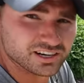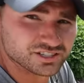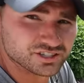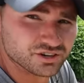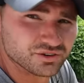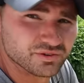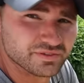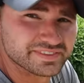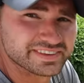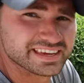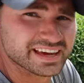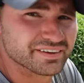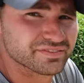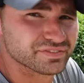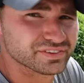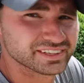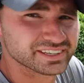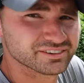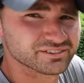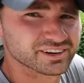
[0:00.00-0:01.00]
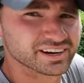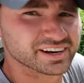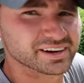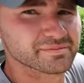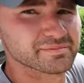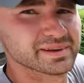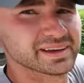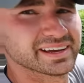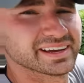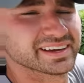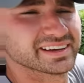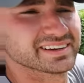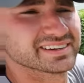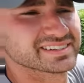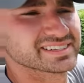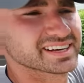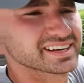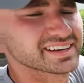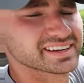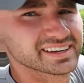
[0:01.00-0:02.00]
so definitely
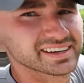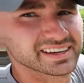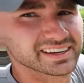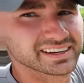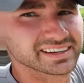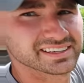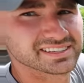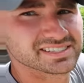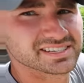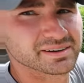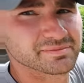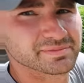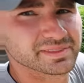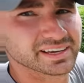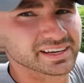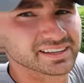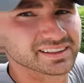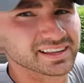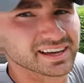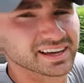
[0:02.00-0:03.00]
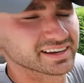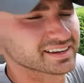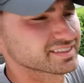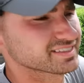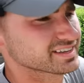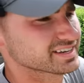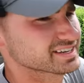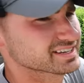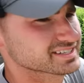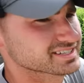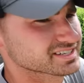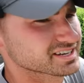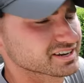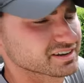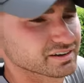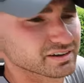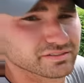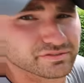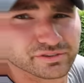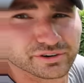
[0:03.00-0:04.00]
recommend getting something like this
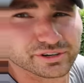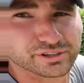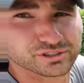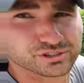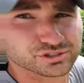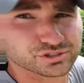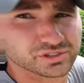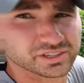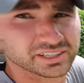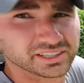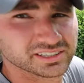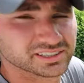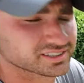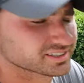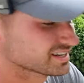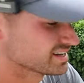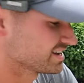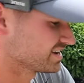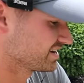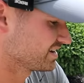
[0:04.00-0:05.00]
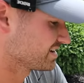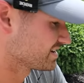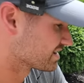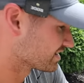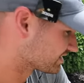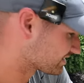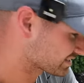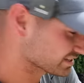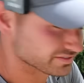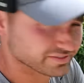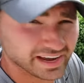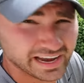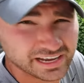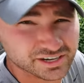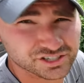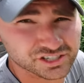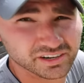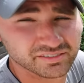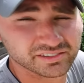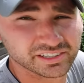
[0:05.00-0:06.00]
for your drill instead of
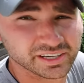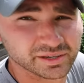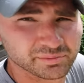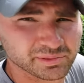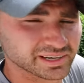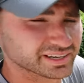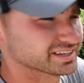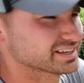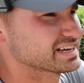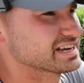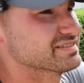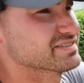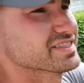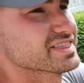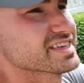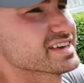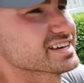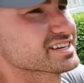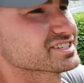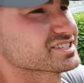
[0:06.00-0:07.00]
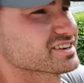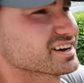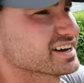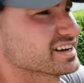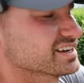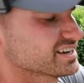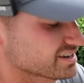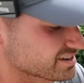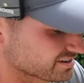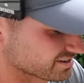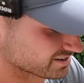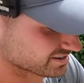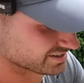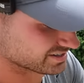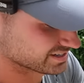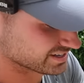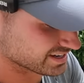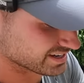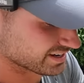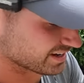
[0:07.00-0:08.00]
hand shoveling. But even this right here
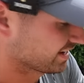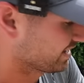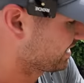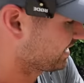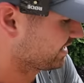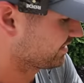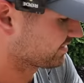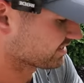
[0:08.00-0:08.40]
in